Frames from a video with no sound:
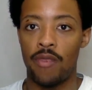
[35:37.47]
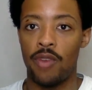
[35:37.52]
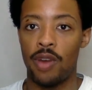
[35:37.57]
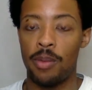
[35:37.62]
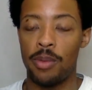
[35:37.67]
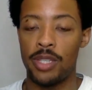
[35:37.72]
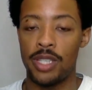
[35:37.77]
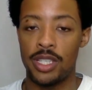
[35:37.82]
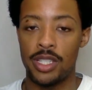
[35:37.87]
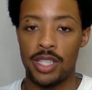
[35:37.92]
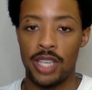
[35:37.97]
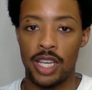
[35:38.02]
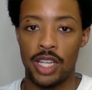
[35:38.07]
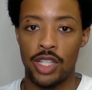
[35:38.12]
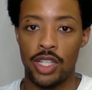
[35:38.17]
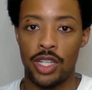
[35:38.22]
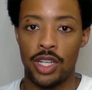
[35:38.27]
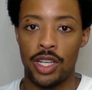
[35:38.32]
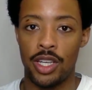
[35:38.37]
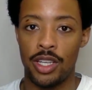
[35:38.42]

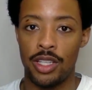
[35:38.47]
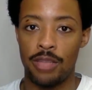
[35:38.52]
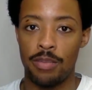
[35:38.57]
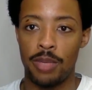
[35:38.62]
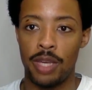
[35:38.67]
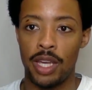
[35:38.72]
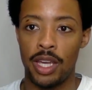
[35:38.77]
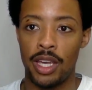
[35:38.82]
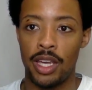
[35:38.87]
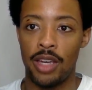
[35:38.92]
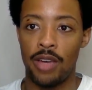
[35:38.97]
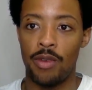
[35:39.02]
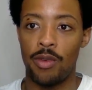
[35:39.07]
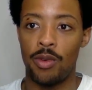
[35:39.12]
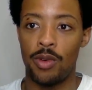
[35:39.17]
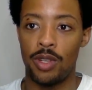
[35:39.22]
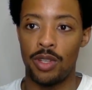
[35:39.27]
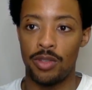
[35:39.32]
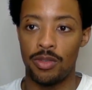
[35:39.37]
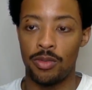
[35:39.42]
representation is being
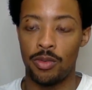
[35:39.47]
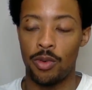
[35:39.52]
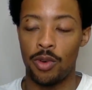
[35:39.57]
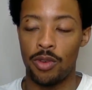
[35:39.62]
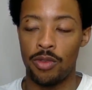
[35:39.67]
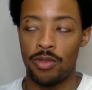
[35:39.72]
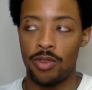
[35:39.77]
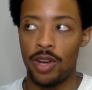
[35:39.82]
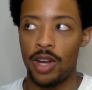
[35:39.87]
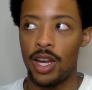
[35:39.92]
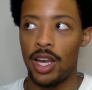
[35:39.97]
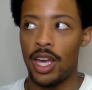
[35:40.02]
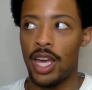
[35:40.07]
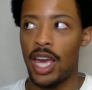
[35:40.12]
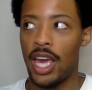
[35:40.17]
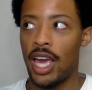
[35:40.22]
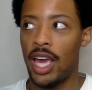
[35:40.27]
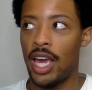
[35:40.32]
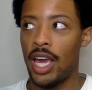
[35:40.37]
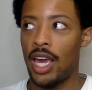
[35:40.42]
on the forefront,
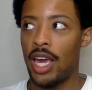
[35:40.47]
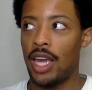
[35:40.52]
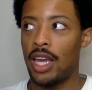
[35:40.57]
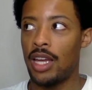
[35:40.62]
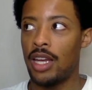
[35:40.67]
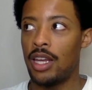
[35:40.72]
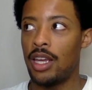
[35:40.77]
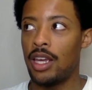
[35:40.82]
and